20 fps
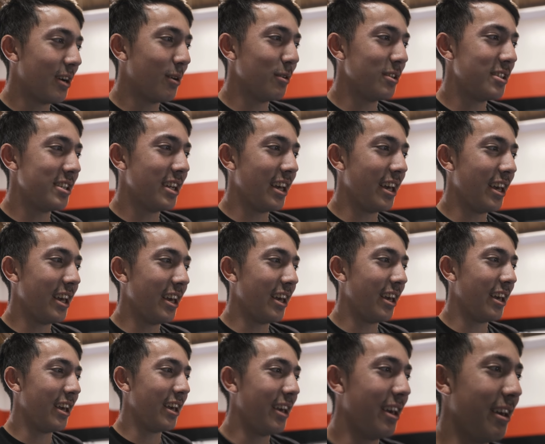I would
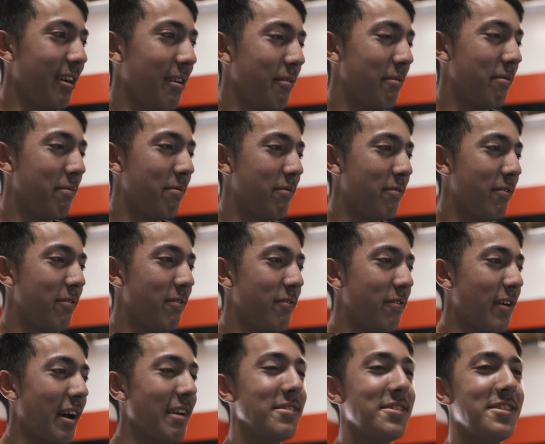say
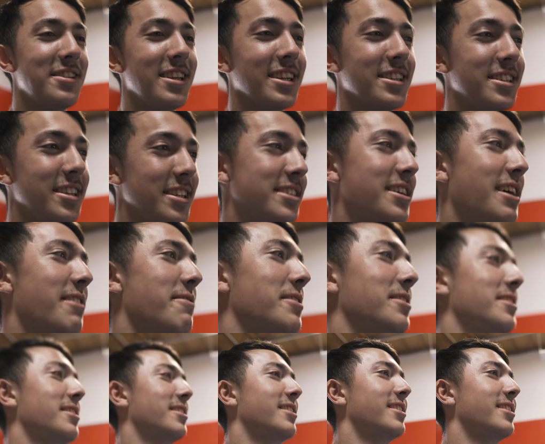567.